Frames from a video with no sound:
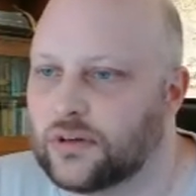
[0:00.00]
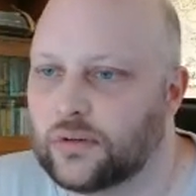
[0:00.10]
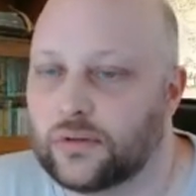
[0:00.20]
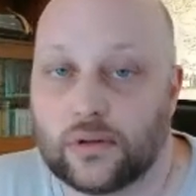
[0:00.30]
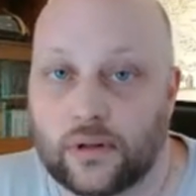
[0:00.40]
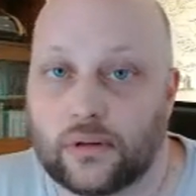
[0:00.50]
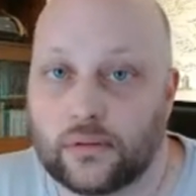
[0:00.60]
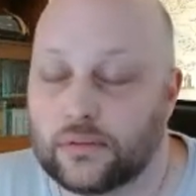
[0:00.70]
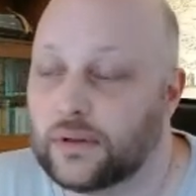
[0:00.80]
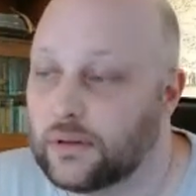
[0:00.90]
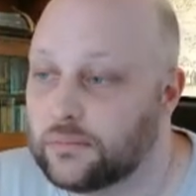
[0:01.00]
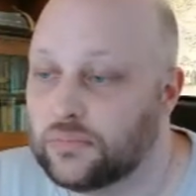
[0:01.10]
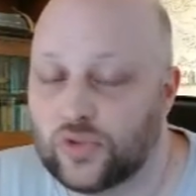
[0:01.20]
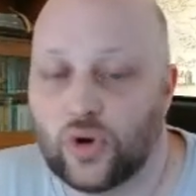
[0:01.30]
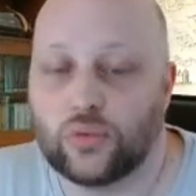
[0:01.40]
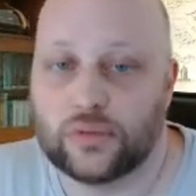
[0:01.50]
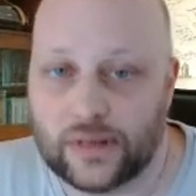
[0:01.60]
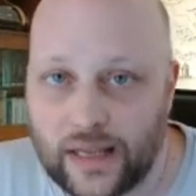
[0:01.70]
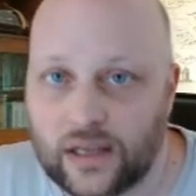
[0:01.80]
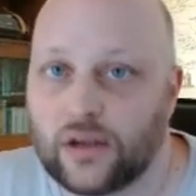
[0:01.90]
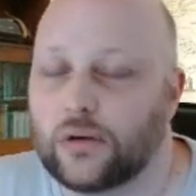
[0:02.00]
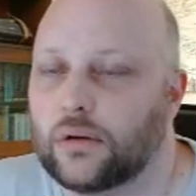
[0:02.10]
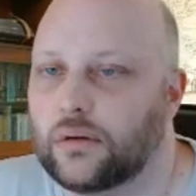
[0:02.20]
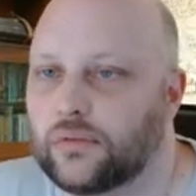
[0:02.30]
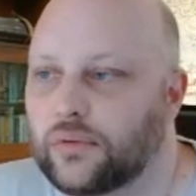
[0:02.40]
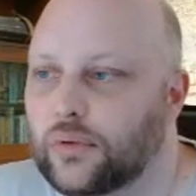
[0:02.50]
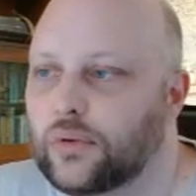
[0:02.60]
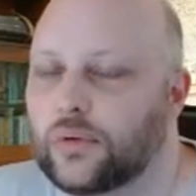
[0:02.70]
or the total lack of